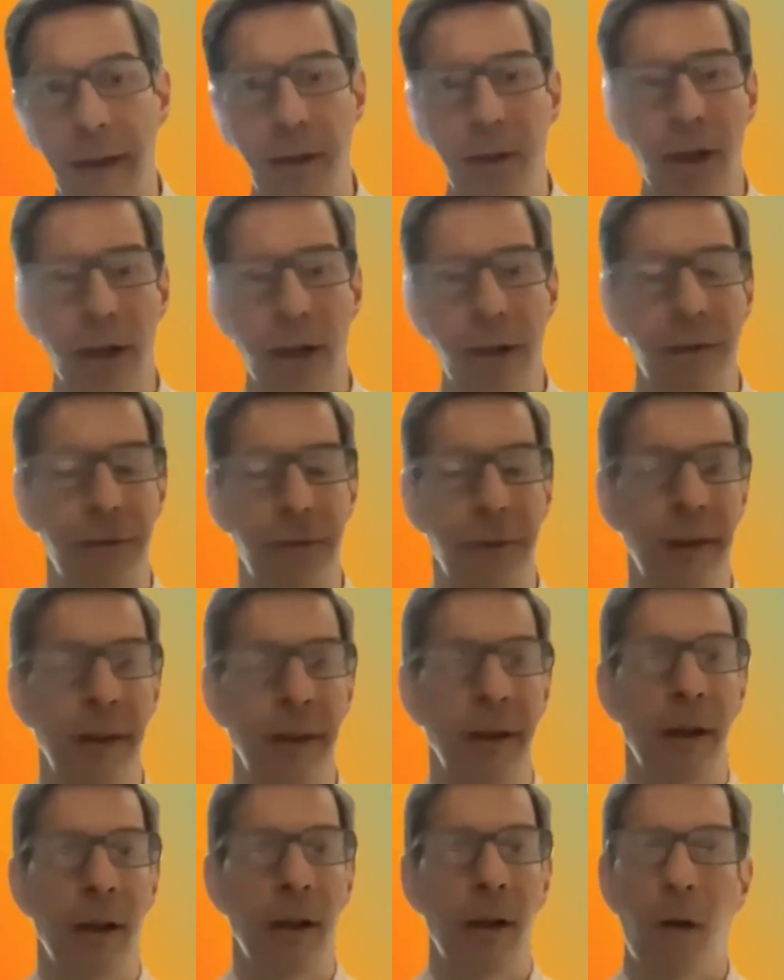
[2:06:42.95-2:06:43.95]
HIV,
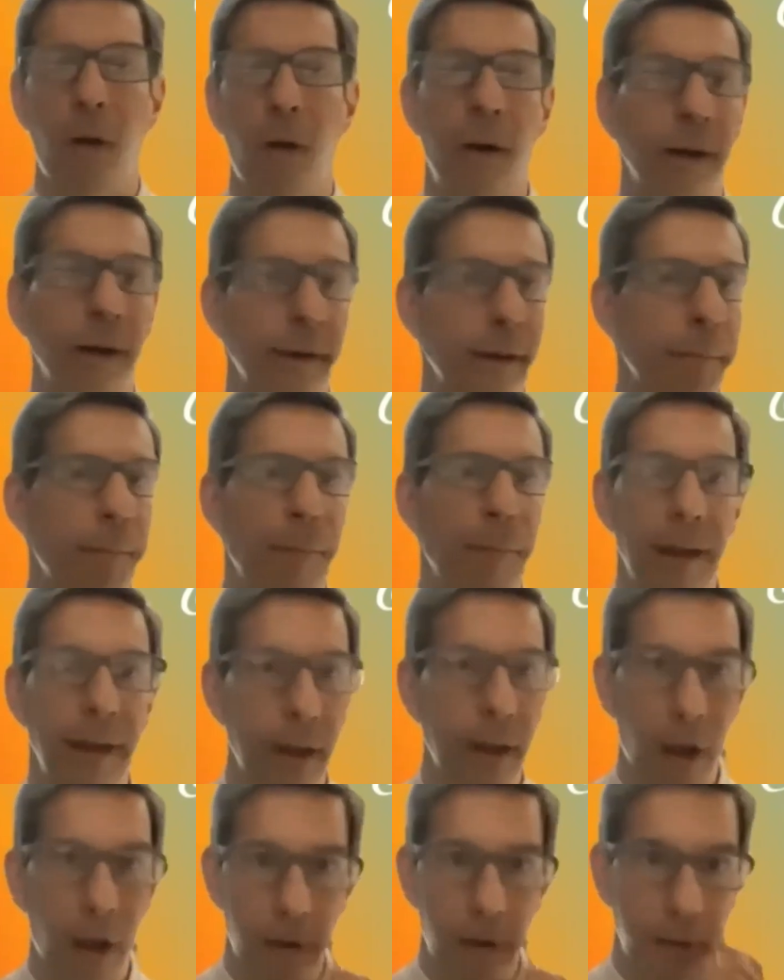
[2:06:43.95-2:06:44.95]
or
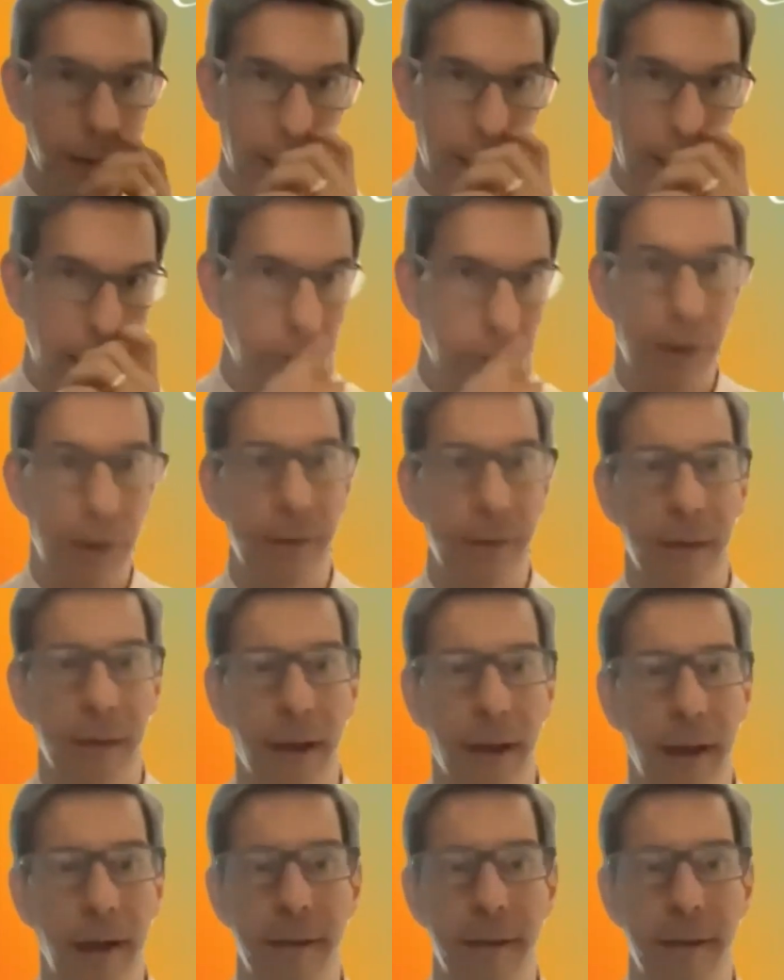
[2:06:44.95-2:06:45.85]
depending on the country,